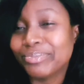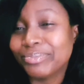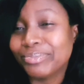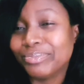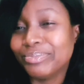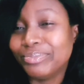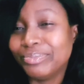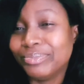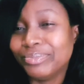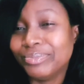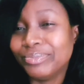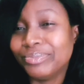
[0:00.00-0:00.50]

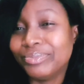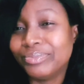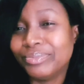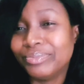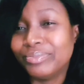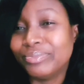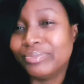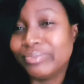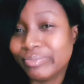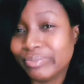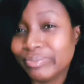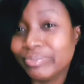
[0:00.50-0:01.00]

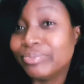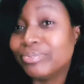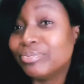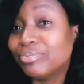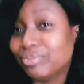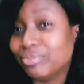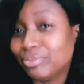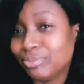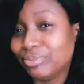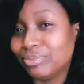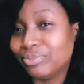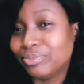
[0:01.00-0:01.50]
you
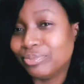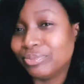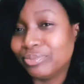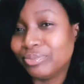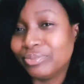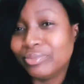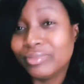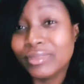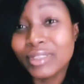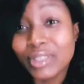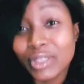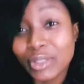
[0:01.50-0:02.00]

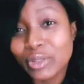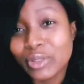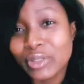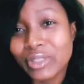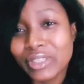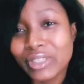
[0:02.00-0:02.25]
know